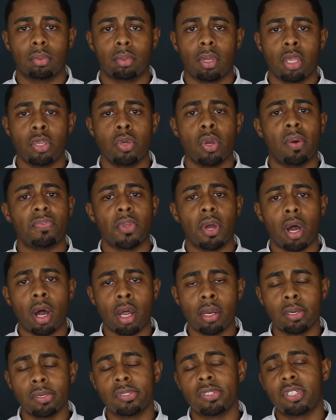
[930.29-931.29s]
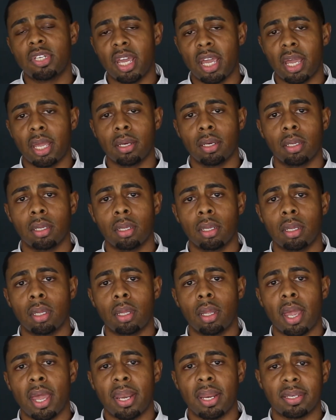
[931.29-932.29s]
You have to understand
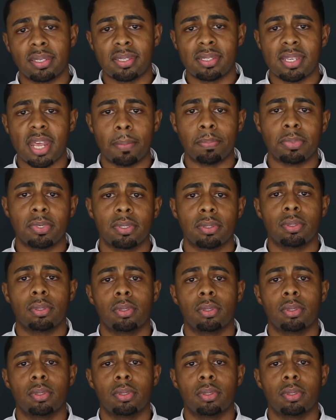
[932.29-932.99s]
and accept